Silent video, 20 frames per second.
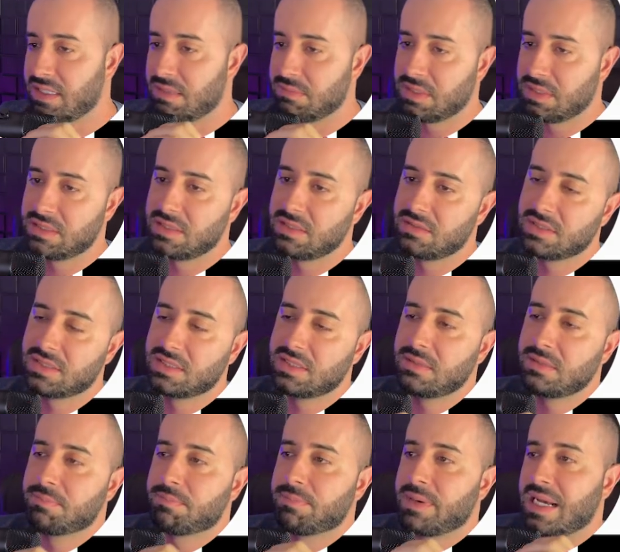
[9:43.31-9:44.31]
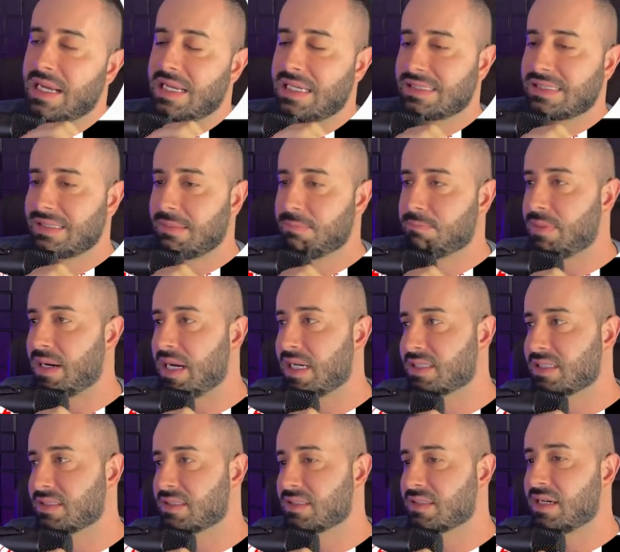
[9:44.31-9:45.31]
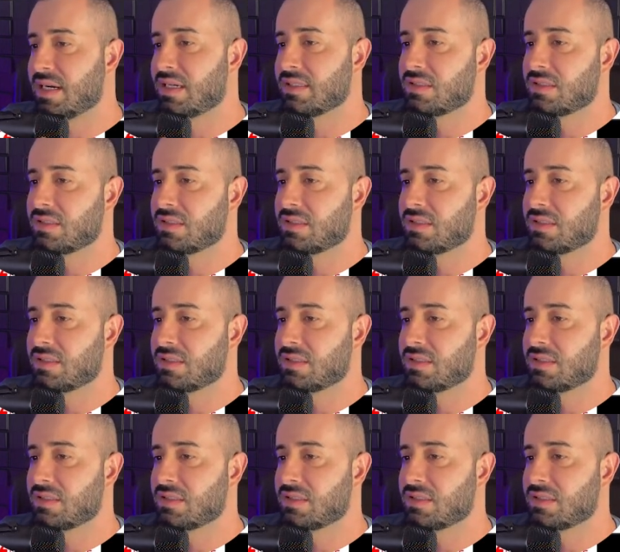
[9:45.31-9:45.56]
Okay, so it's like an iFury.